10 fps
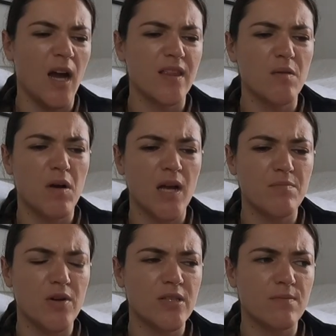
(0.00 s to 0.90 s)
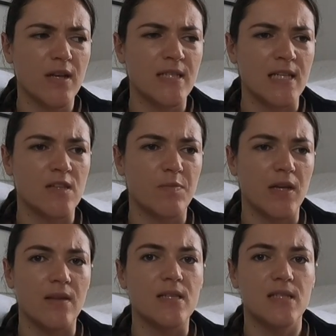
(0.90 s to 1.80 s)
I think most of mine tests have been
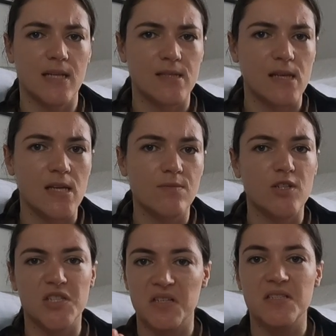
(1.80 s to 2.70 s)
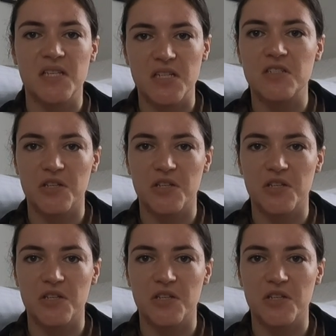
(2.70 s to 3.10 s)
in the 60s, which is considered